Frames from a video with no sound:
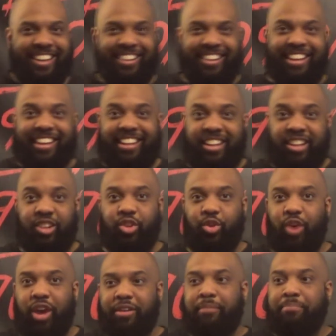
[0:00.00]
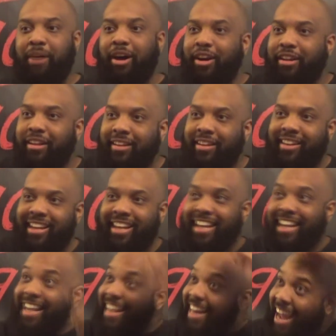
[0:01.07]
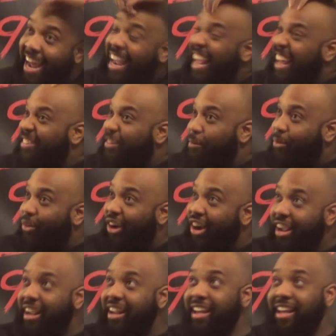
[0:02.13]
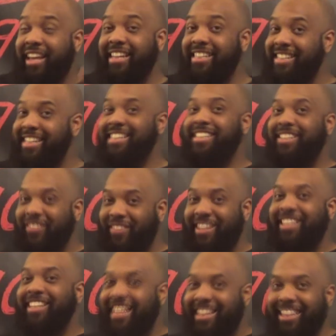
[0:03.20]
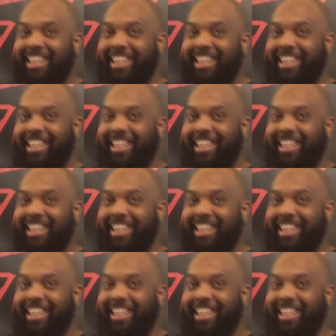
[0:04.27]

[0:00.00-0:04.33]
and then you have the body, I have the brain. And Jesse really let